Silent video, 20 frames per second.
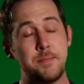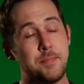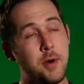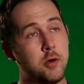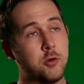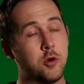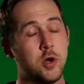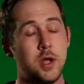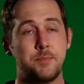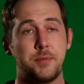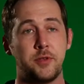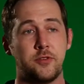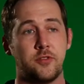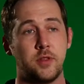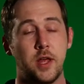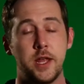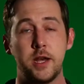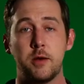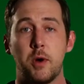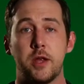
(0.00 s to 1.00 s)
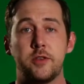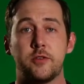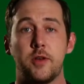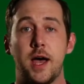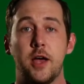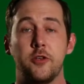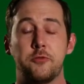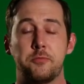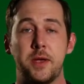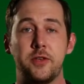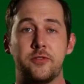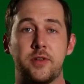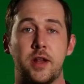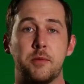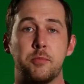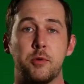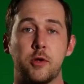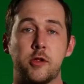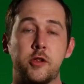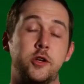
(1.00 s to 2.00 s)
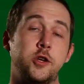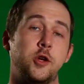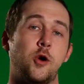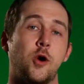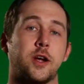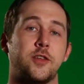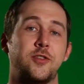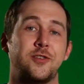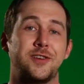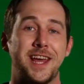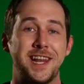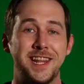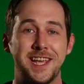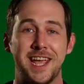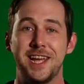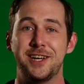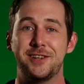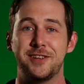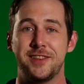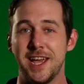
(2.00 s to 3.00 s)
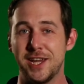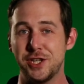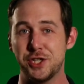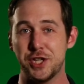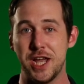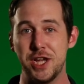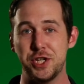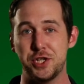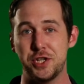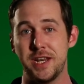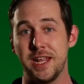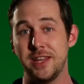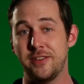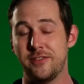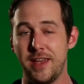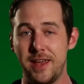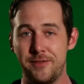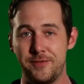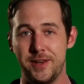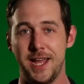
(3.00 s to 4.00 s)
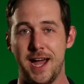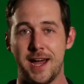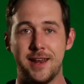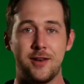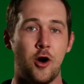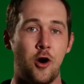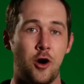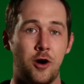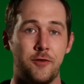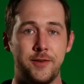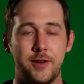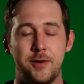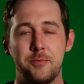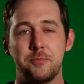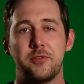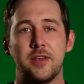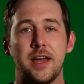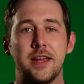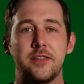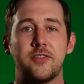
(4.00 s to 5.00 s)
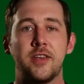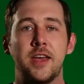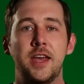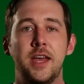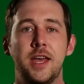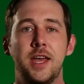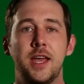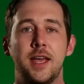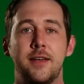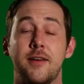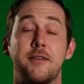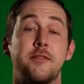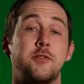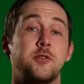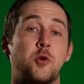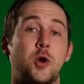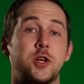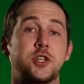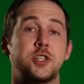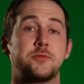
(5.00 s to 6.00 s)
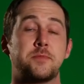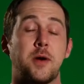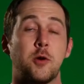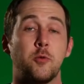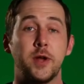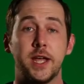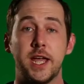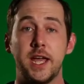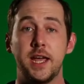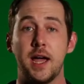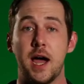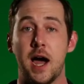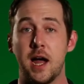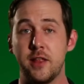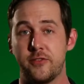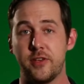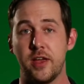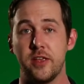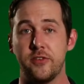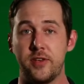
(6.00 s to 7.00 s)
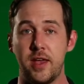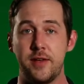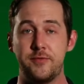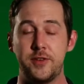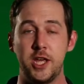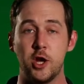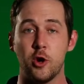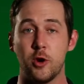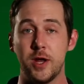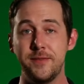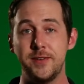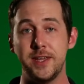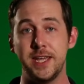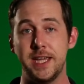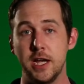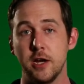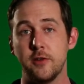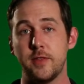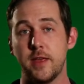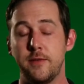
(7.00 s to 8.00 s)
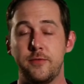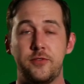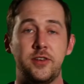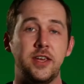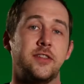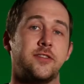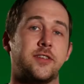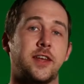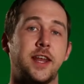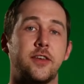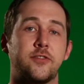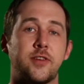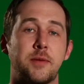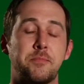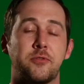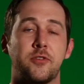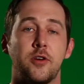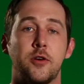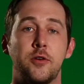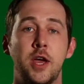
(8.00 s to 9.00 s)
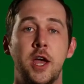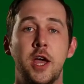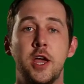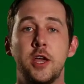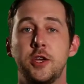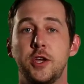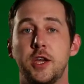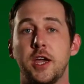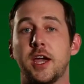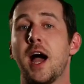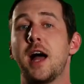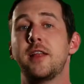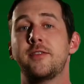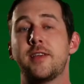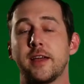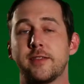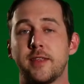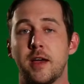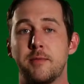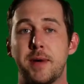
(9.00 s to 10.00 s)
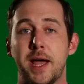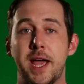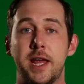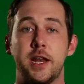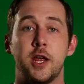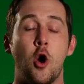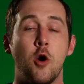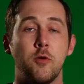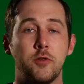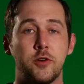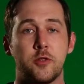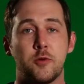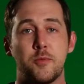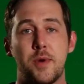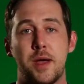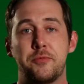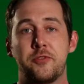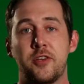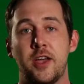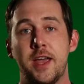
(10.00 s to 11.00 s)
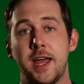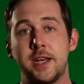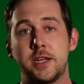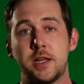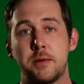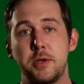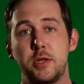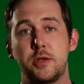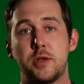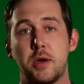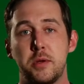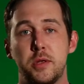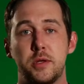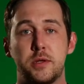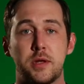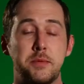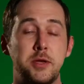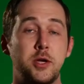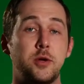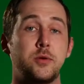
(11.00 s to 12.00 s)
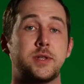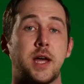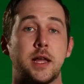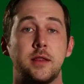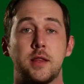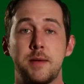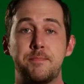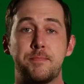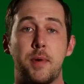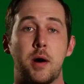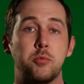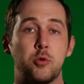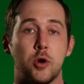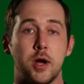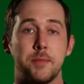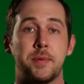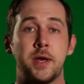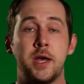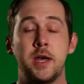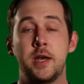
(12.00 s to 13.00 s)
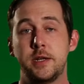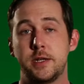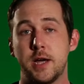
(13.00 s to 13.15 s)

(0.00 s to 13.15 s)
Lightbulb Grip is a lighting rental house based out of Brooklyn, New York, and they're dedicated to the education and safety on all film sets. If you have any questions about rigging, on-set safety, or even gear that you've seen in today's episode, you can contact them by heading over to their website at www.lightbulbgrip.com.